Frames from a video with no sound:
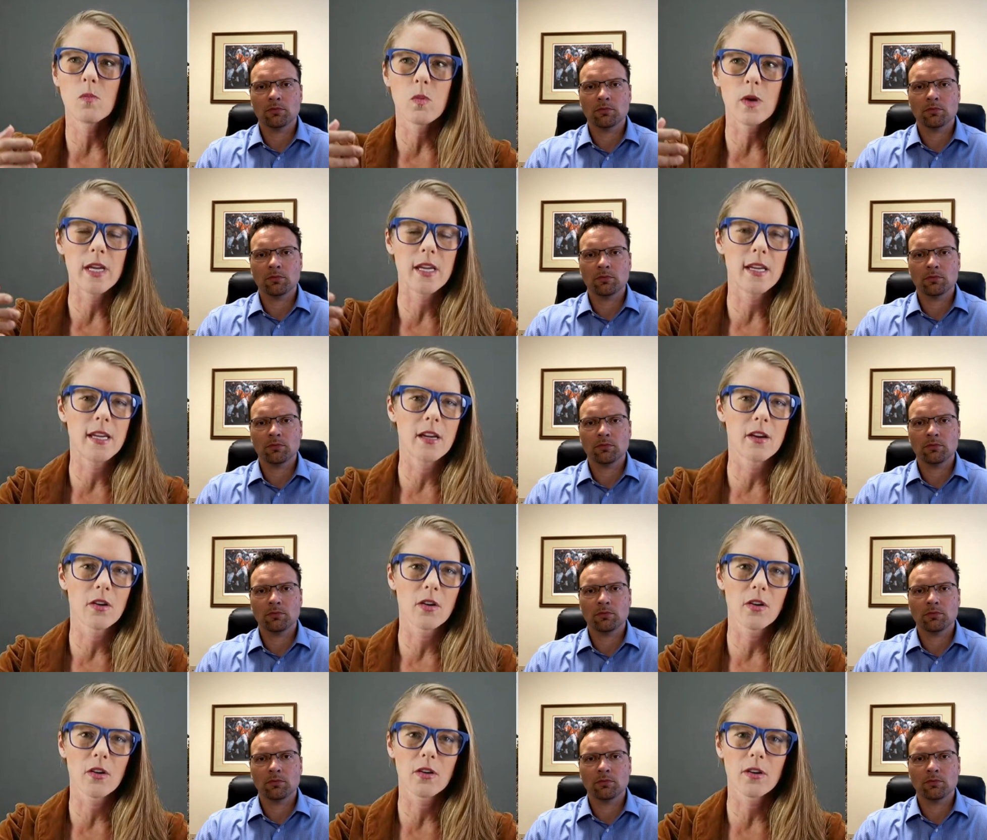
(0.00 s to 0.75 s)
Speaker 1: we
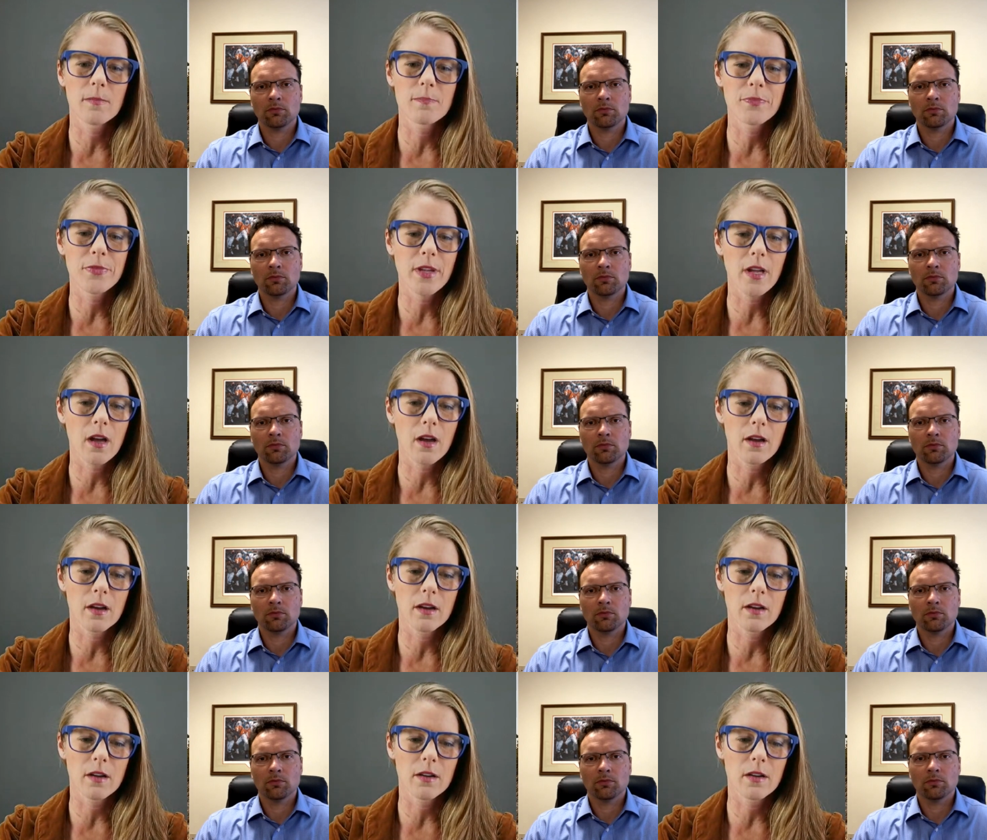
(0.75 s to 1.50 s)
hear
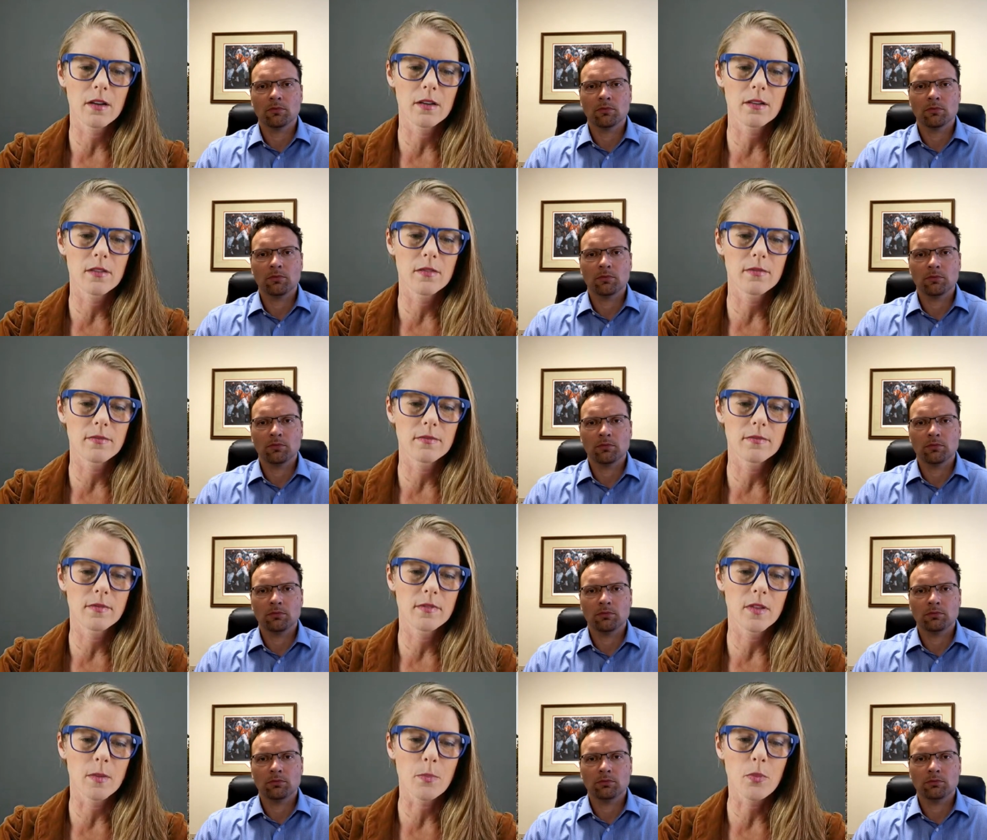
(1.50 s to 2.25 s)
uh,
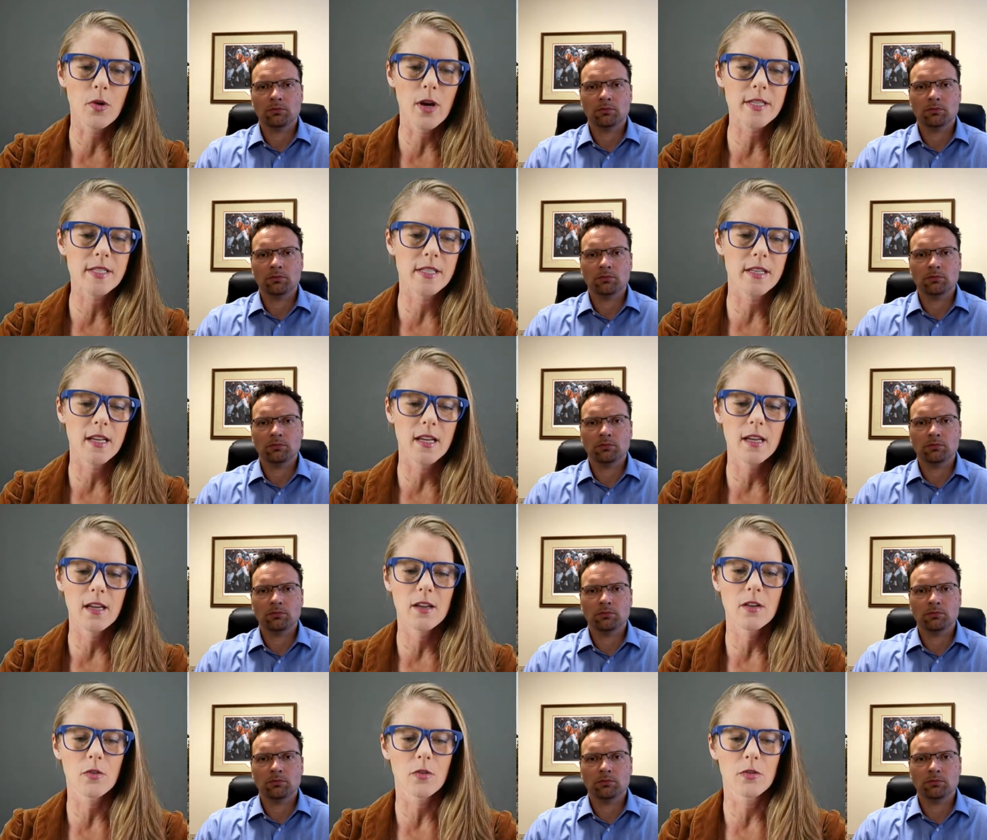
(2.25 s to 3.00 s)
the
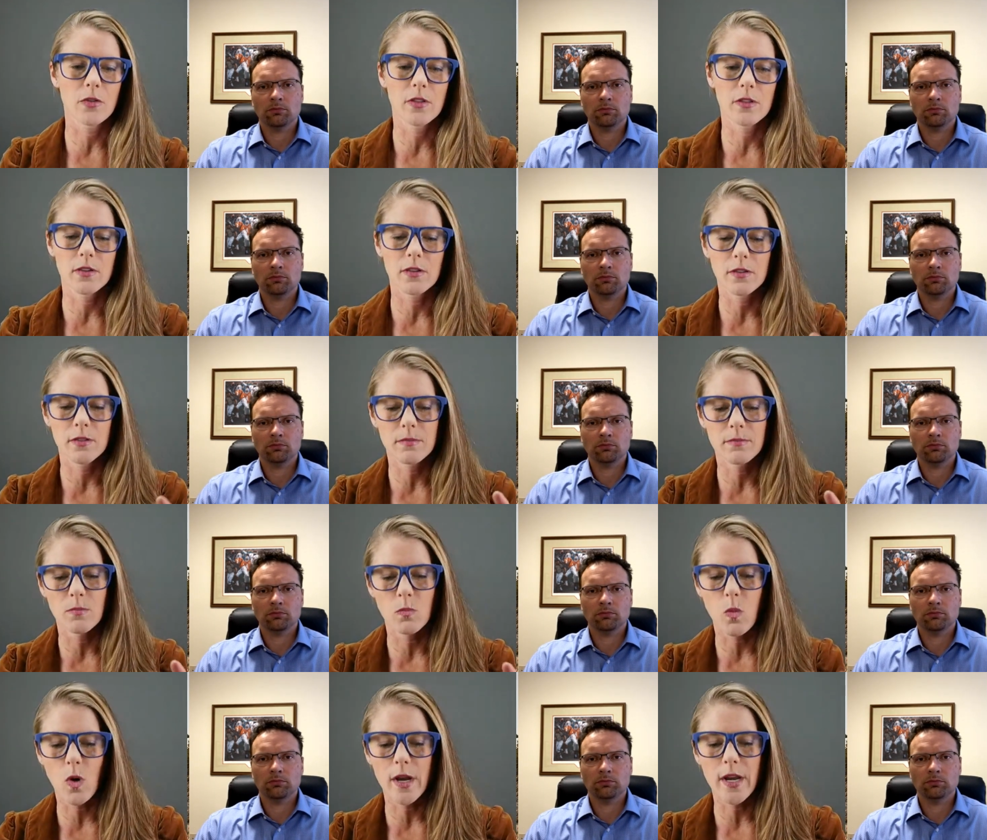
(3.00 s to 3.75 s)
president or
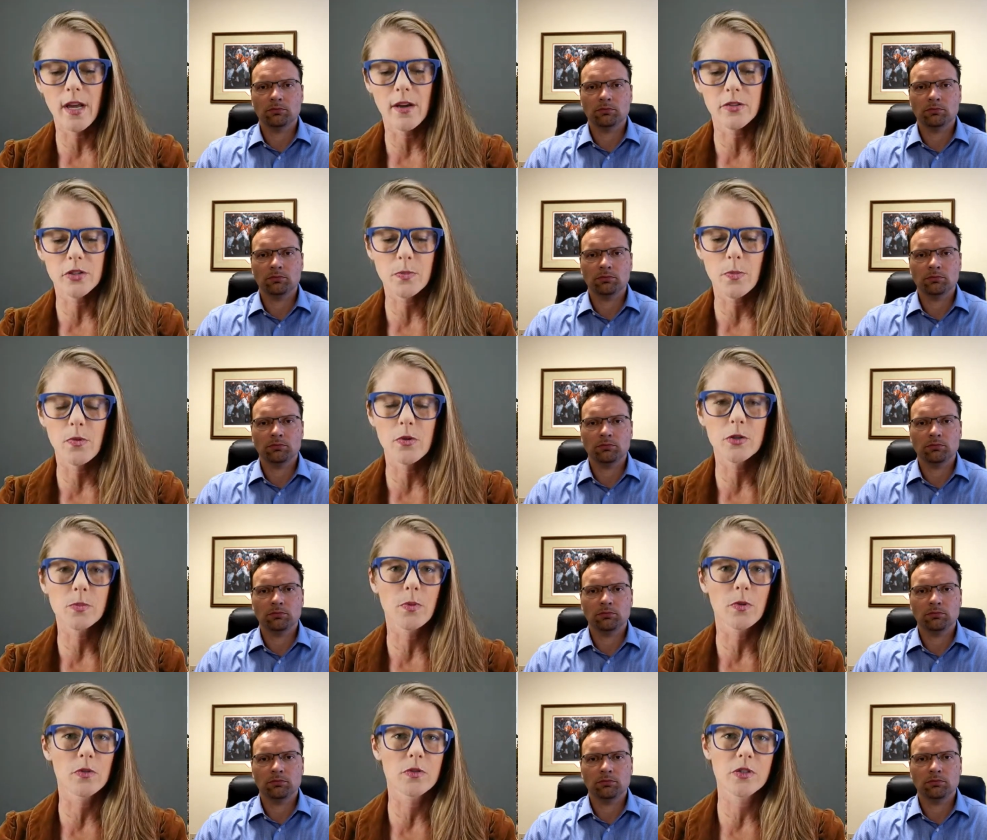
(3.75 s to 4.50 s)
the White House
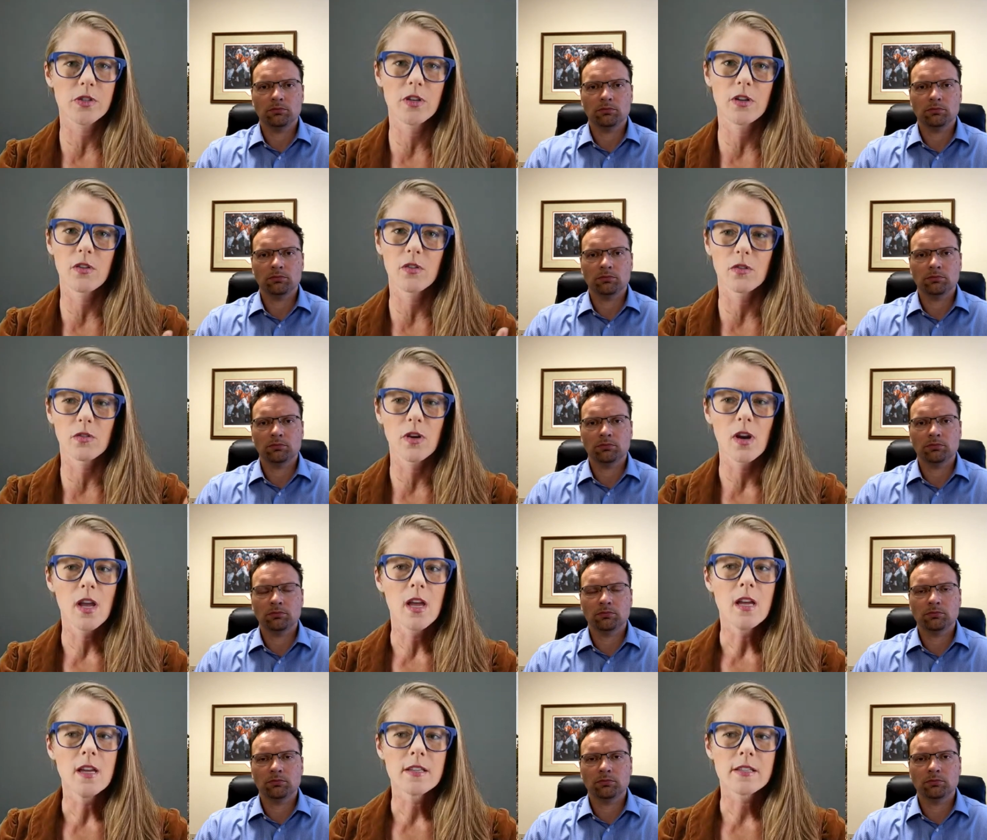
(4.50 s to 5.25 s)
spokesperson or
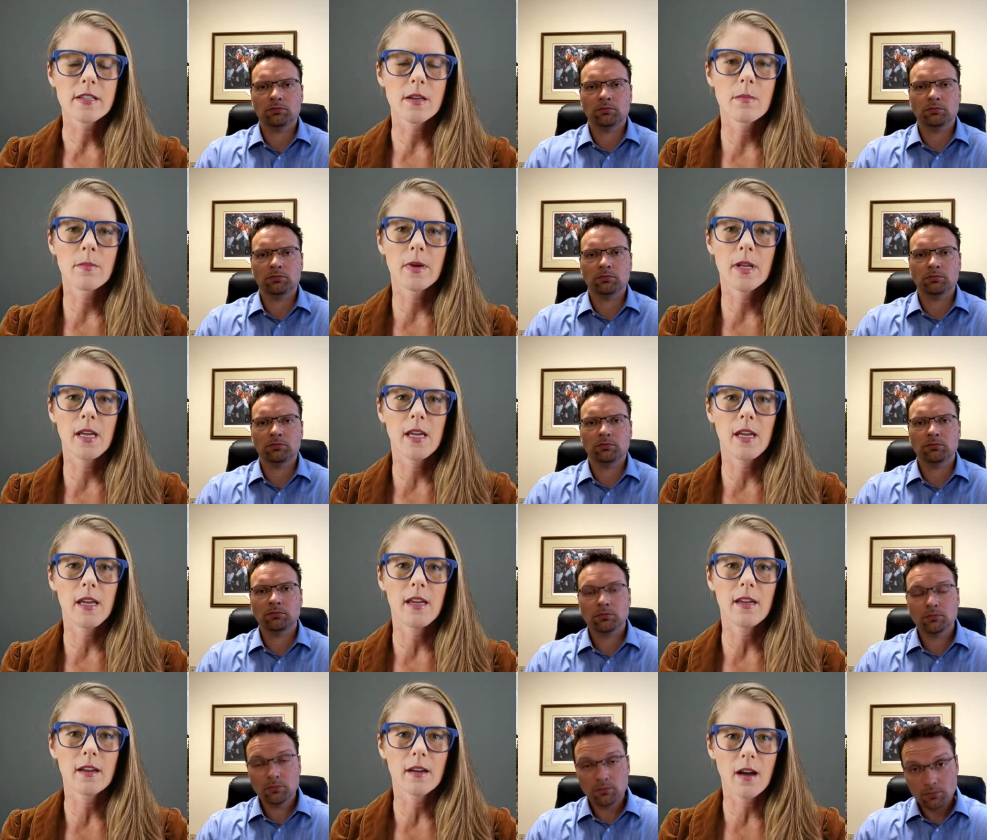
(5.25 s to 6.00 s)

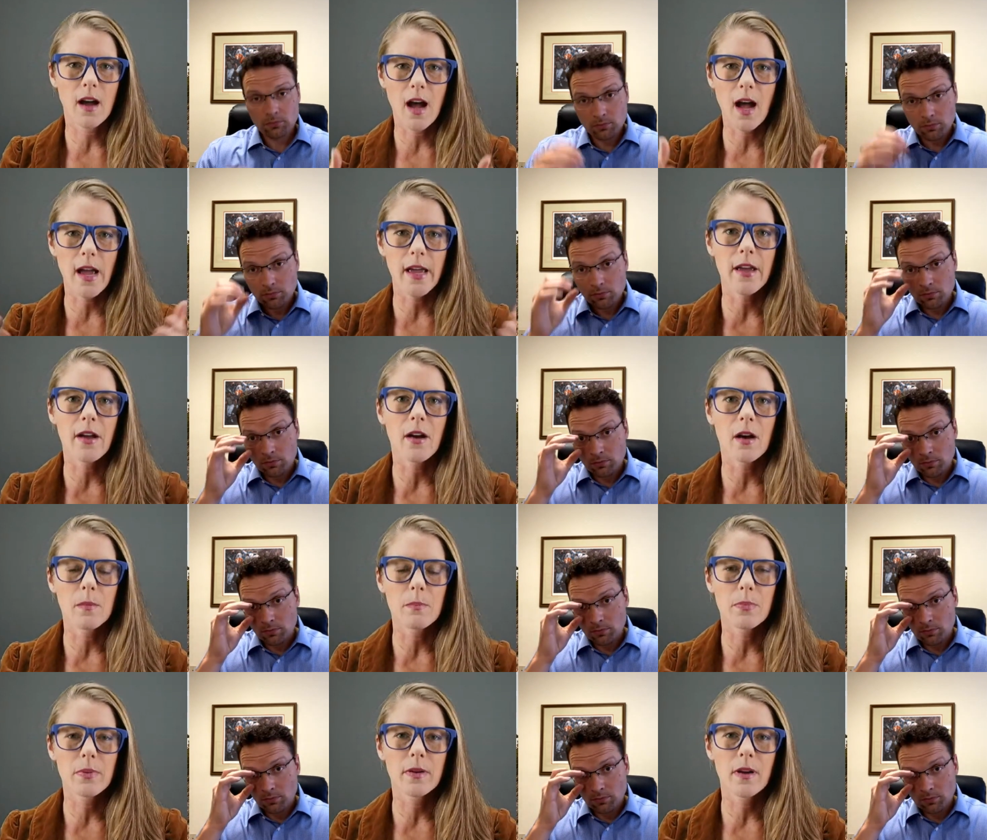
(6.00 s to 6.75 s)
somebody high
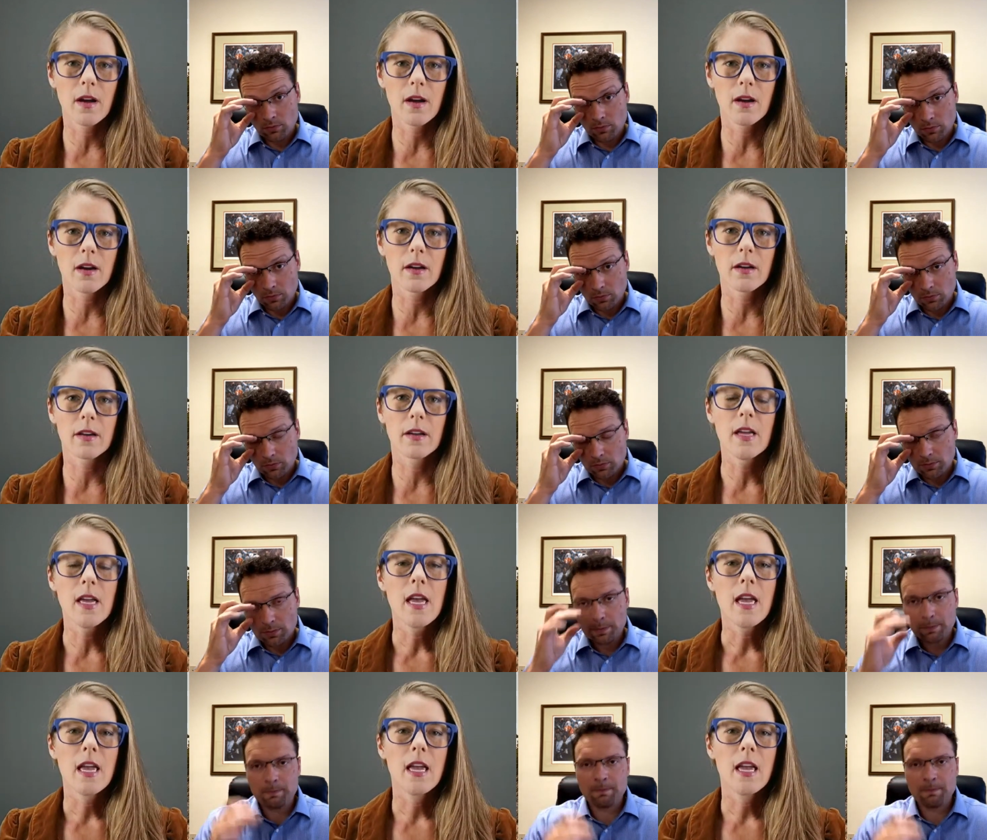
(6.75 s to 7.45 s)
up uh,